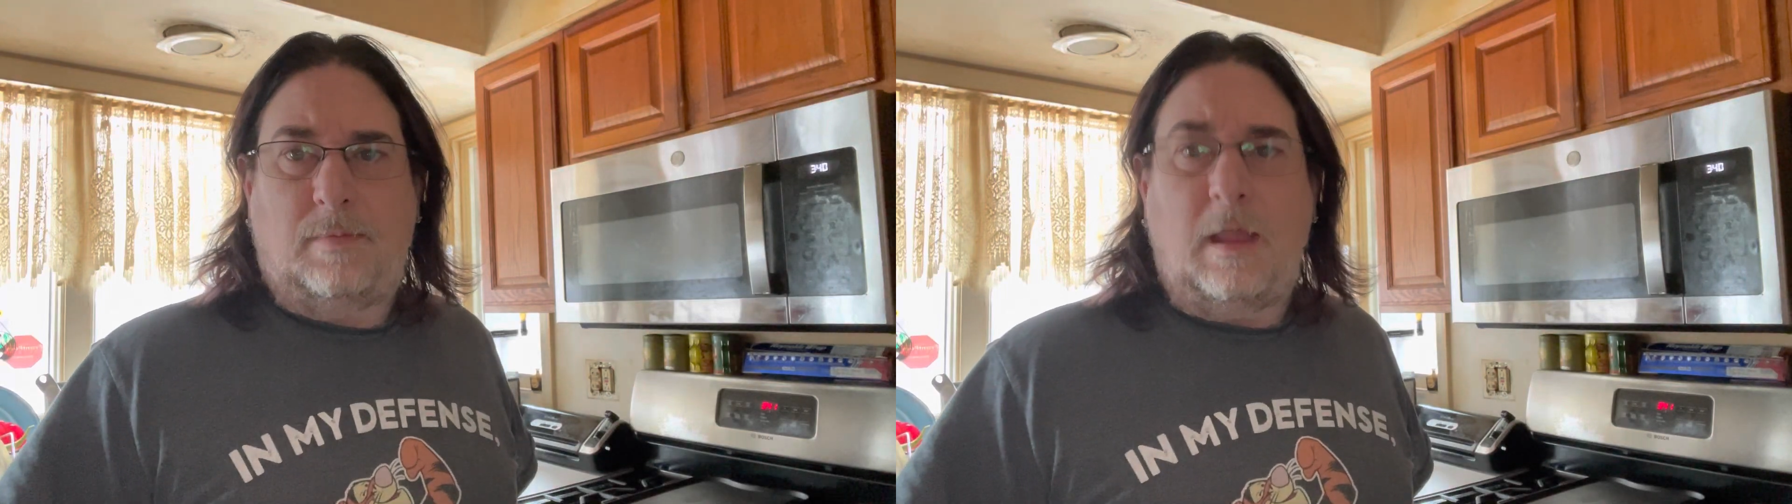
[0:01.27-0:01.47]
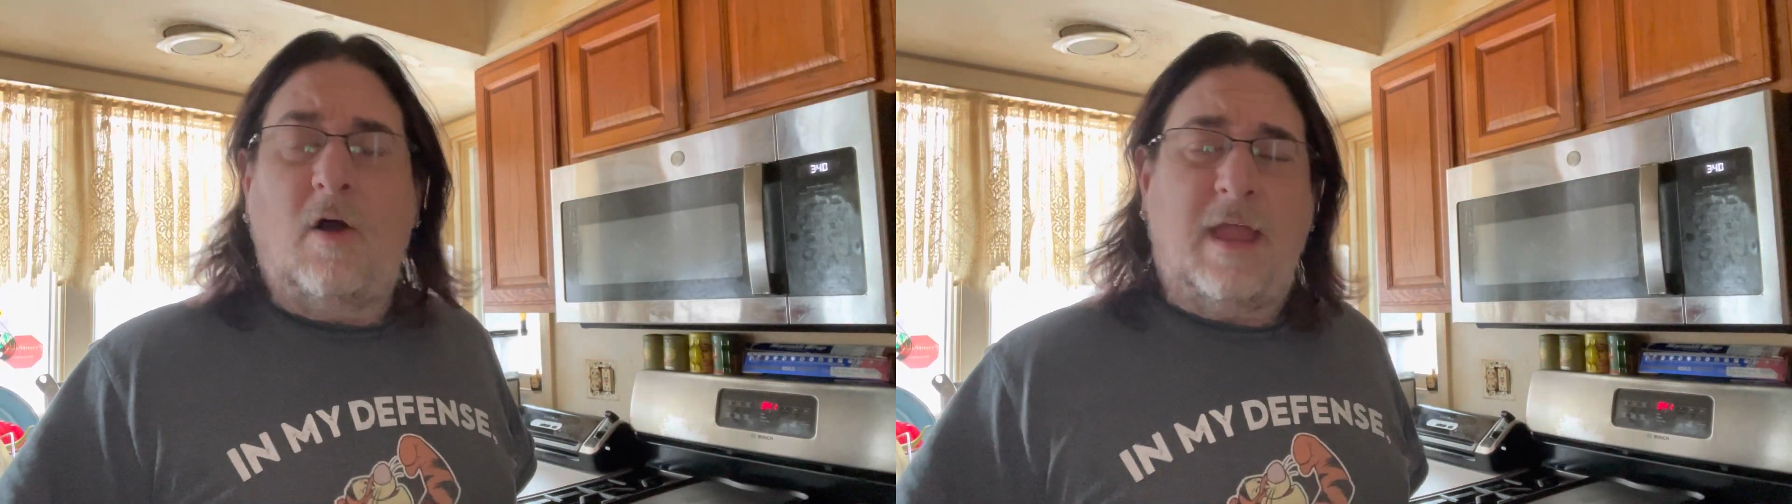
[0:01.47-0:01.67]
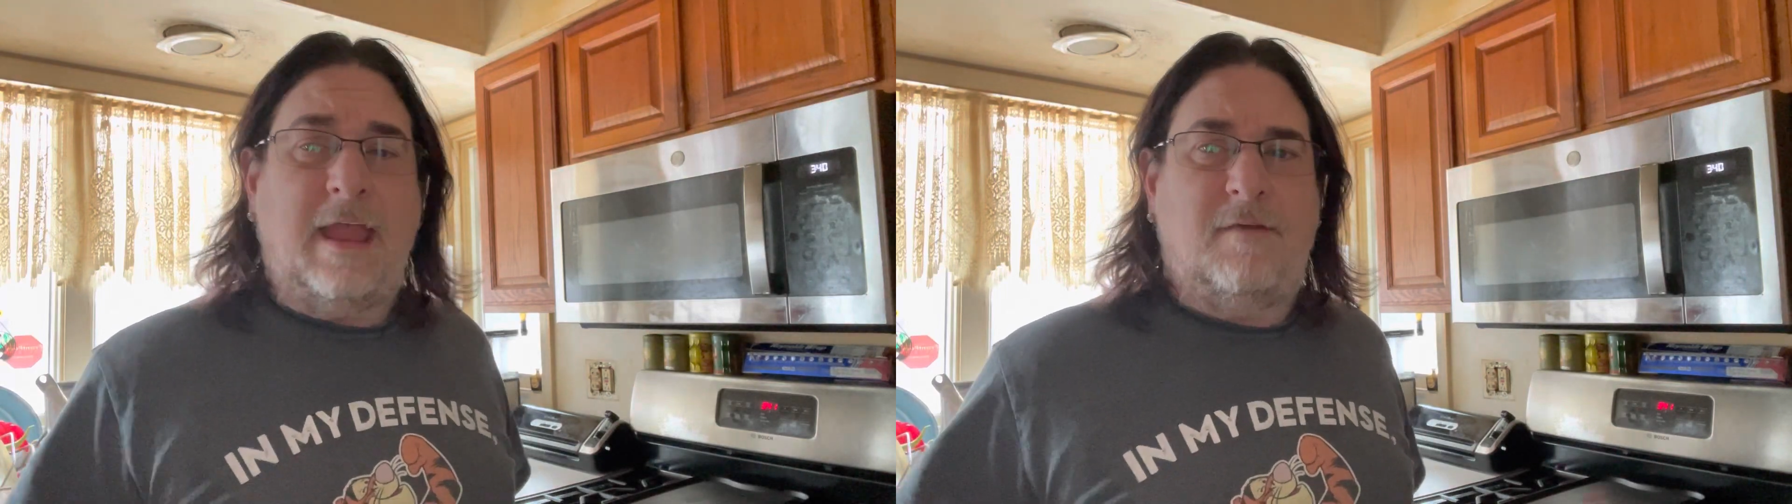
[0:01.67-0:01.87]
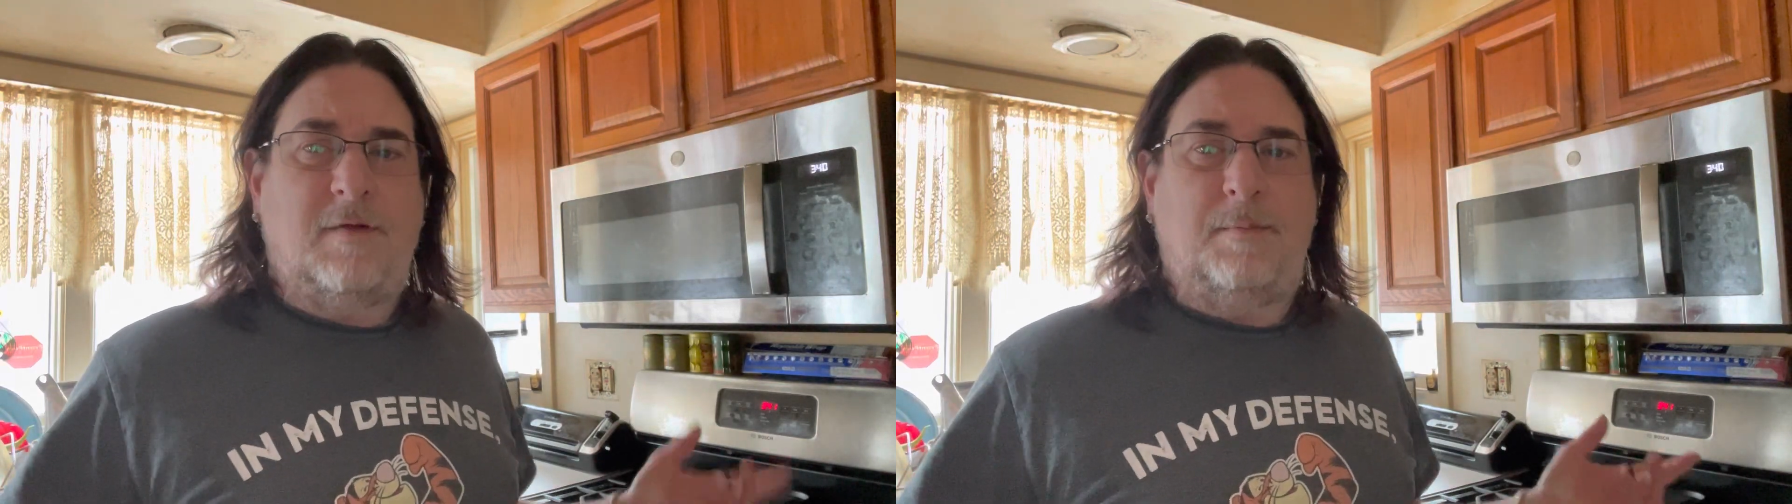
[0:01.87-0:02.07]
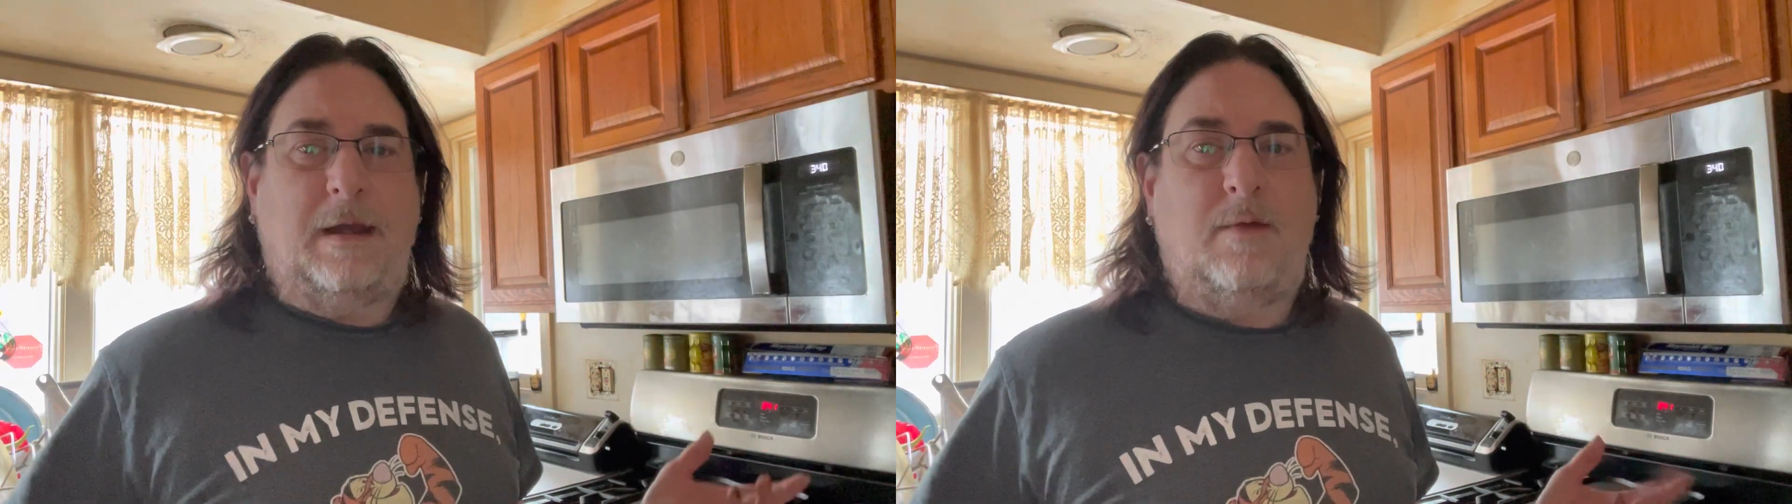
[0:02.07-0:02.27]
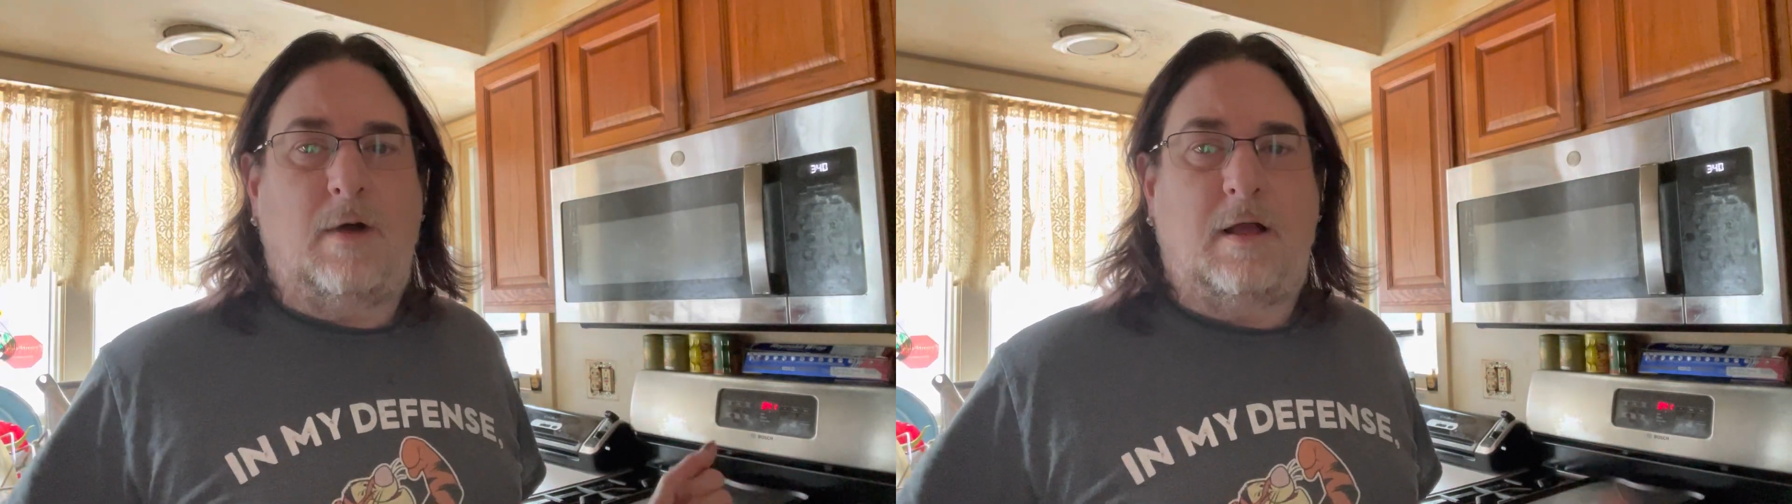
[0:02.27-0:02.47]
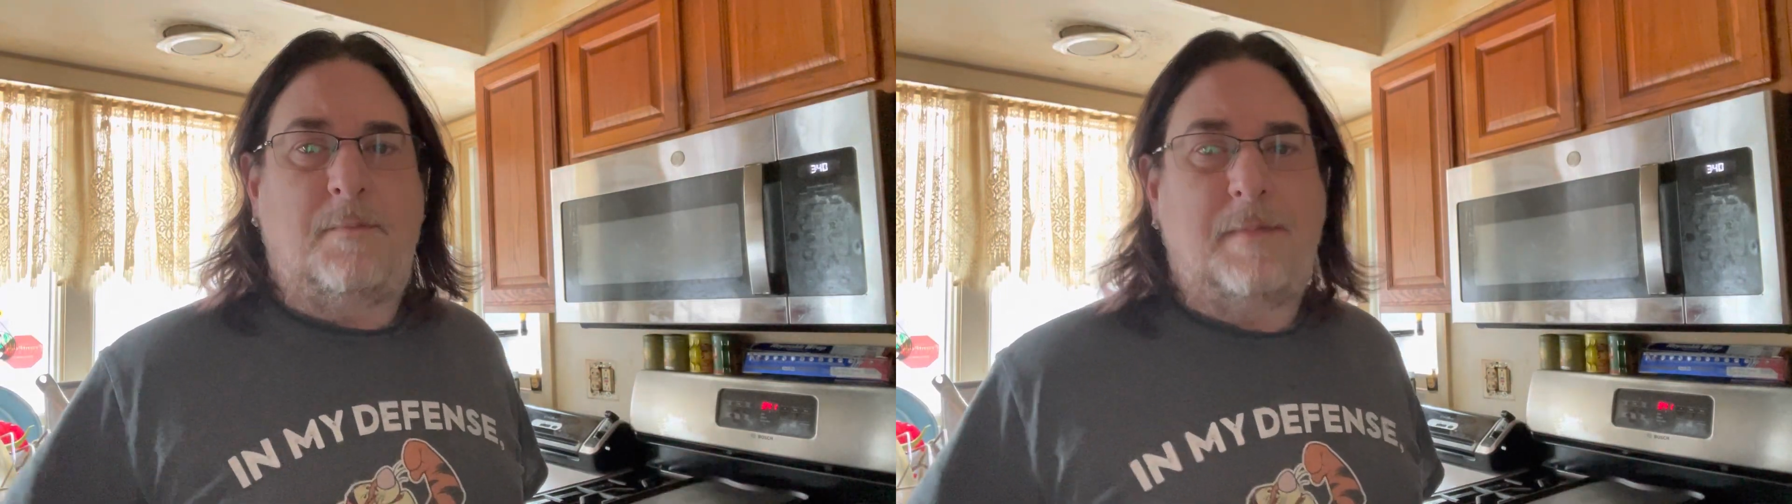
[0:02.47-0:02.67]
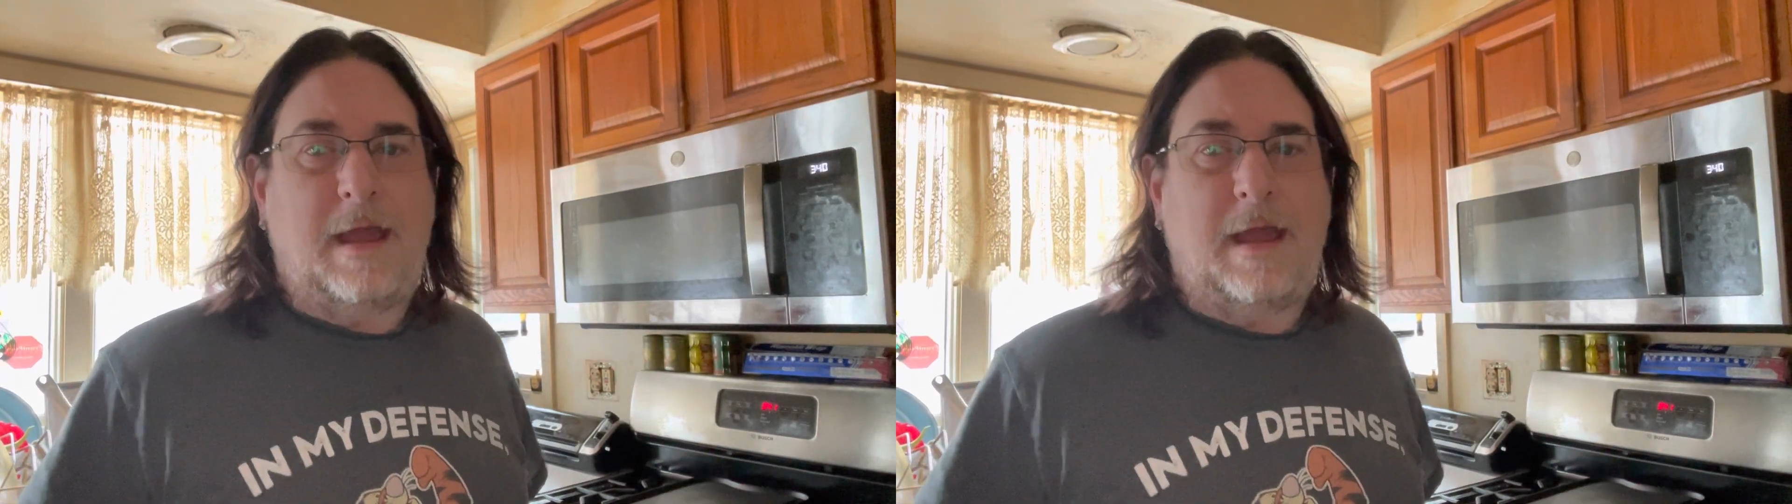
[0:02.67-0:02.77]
Okay, everybody, welcome